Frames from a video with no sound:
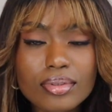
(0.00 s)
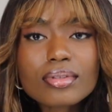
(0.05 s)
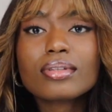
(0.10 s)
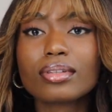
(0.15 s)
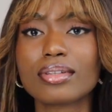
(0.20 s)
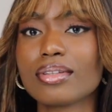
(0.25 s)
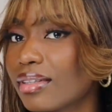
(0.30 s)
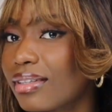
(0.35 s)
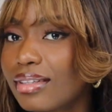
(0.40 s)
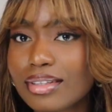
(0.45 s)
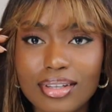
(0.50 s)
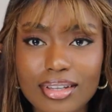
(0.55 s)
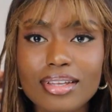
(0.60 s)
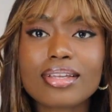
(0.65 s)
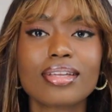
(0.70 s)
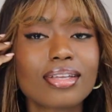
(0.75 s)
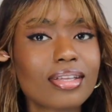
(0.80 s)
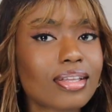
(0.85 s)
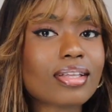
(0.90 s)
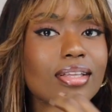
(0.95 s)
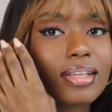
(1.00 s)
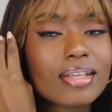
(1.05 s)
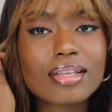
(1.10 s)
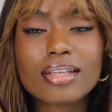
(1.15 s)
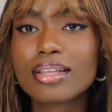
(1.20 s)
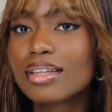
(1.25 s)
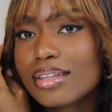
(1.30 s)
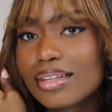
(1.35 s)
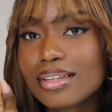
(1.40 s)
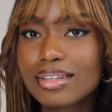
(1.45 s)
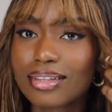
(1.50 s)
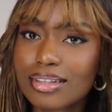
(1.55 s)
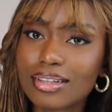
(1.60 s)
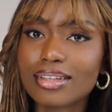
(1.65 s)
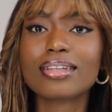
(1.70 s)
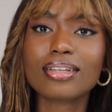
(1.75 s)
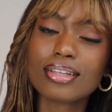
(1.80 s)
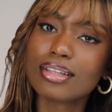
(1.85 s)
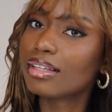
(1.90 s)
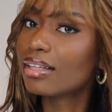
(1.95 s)
that's pretty much it, guys. This is
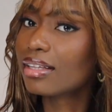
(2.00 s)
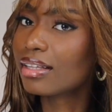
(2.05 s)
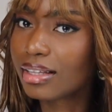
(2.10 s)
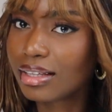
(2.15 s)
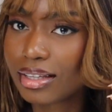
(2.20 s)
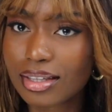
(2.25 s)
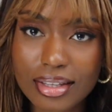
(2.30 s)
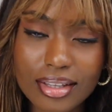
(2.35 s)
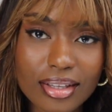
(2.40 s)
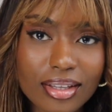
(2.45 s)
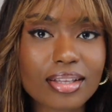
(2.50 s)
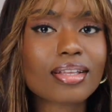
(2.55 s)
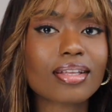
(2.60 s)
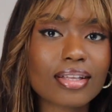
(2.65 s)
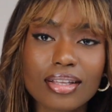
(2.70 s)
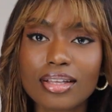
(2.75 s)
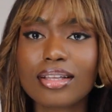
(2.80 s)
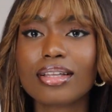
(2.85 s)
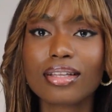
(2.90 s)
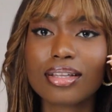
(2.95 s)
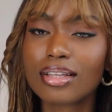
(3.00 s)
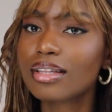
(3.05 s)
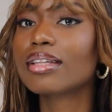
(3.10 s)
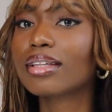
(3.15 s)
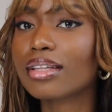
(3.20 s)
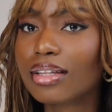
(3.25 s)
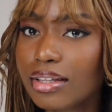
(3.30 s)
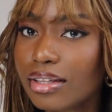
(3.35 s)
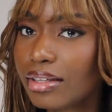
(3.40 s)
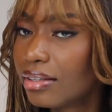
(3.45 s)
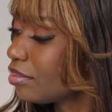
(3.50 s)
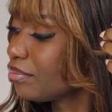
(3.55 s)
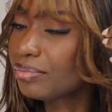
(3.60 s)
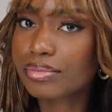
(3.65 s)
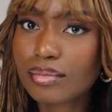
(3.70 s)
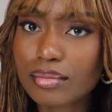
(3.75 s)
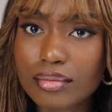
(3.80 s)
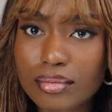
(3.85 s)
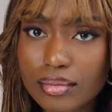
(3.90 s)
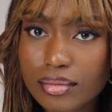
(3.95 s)
what the hair is looking like. I'm just going to
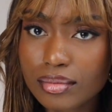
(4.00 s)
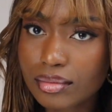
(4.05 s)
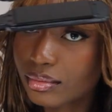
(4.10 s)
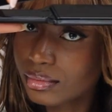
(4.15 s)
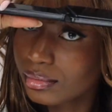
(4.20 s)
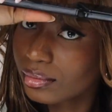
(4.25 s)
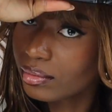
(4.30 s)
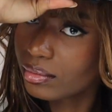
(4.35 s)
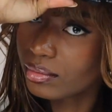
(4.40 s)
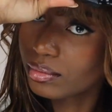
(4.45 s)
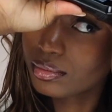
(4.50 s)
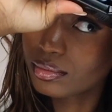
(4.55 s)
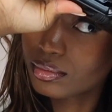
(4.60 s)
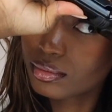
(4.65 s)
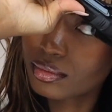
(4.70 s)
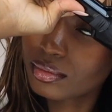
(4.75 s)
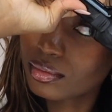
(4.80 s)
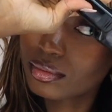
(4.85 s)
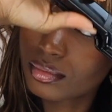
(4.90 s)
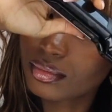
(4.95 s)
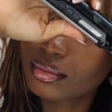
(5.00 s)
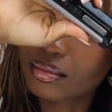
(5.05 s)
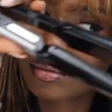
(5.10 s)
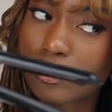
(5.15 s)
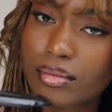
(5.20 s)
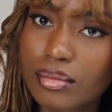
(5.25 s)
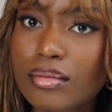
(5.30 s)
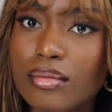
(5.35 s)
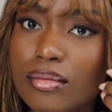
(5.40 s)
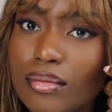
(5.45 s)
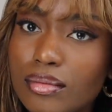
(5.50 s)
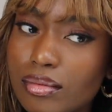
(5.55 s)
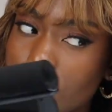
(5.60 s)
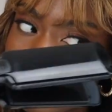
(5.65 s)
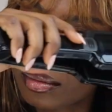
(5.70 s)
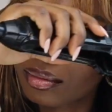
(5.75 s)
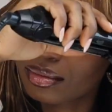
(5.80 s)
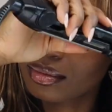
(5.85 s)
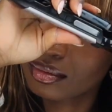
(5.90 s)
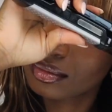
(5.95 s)
set it and I'm going to give you guys the
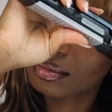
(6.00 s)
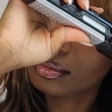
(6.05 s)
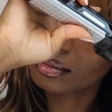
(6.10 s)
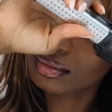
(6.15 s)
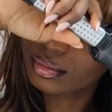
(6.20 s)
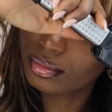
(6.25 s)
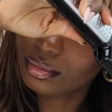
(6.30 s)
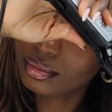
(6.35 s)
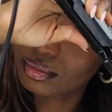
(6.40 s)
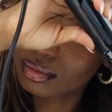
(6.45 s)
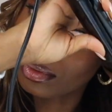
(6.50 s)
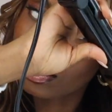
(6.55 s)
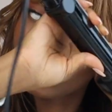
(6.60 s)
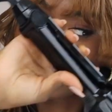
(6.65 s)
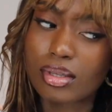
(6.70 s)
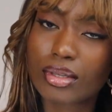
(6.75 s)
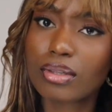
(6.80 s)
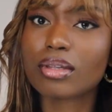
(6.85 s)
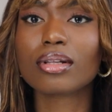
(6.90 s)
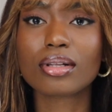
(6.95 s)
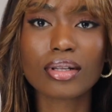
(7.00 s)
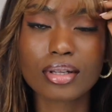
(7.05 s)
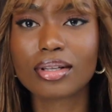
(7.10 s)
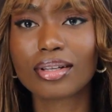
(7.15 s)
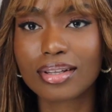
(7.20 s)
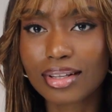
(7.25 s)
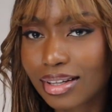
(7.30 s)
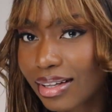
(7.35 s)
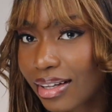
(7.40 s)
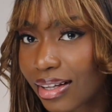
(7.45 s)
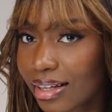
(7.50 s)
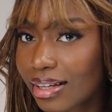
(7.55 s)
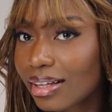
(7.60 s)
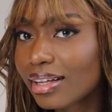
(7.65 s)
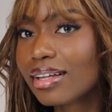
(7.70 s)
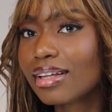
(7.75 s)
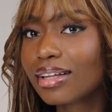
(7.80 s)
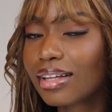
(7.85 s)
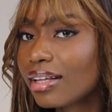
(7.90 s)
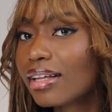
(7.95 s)
details about this hair in a
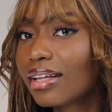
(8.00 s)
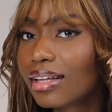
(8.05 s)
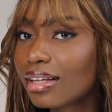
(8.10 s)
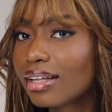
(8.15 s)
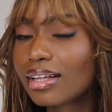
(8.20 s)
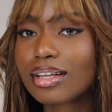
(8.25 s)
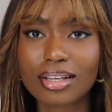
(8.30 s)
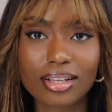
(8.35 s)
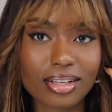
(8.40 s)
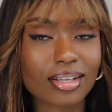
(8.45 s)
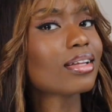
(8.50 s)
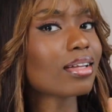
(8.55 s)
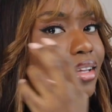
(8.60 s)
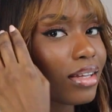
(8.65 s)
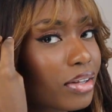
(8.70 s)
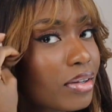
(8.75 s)
minute, okay?